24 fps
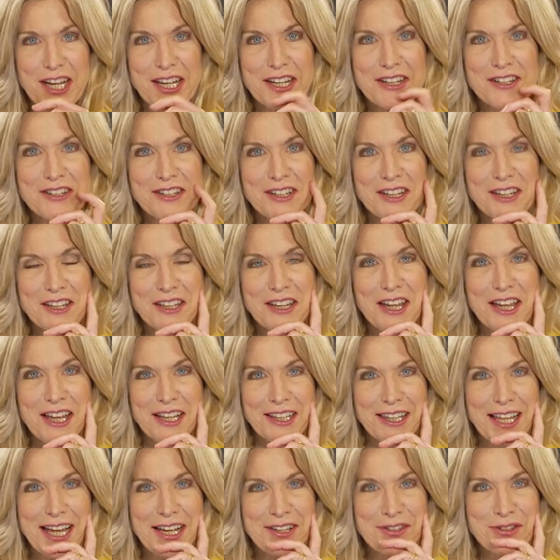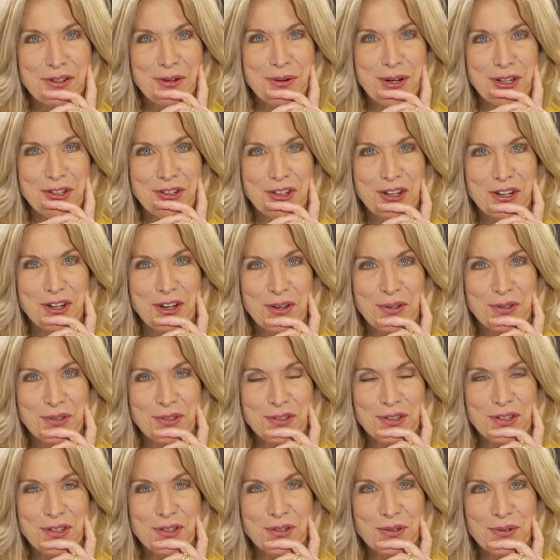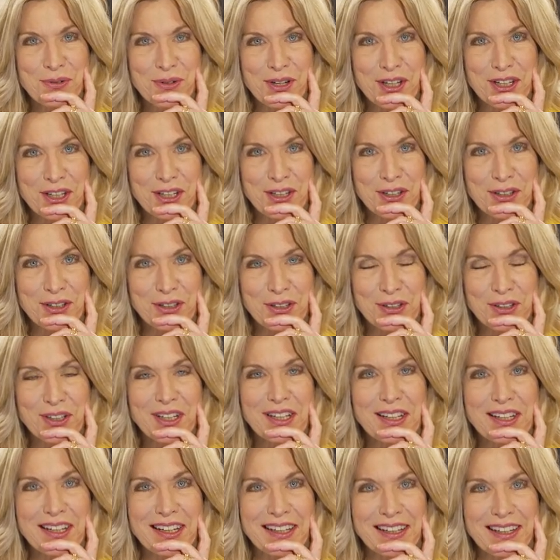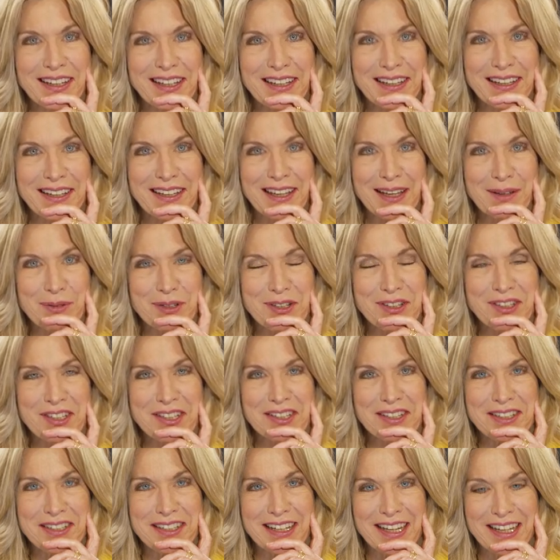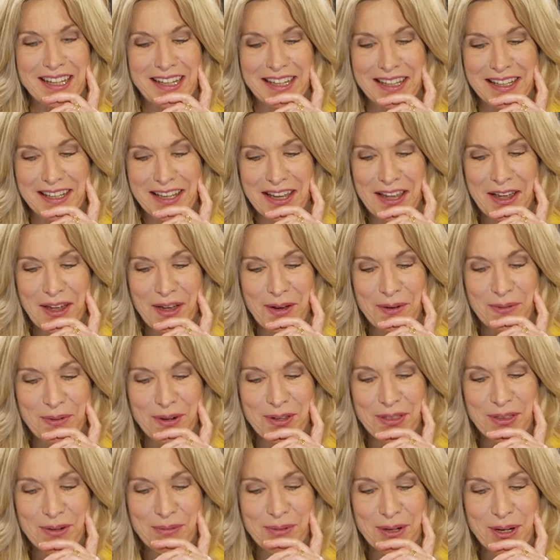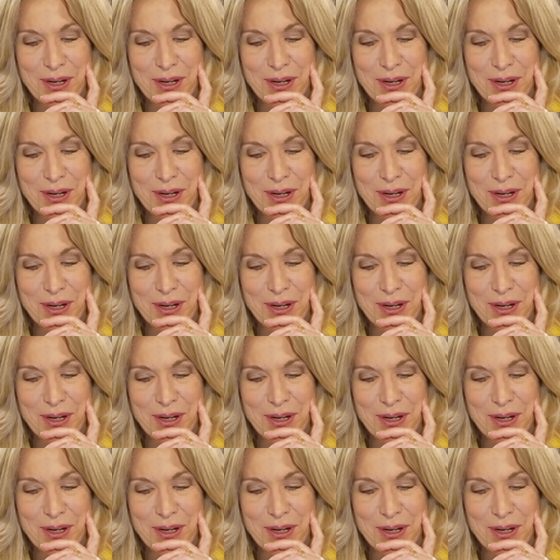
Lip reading: And last question goes to you, Corina APACHITE, with the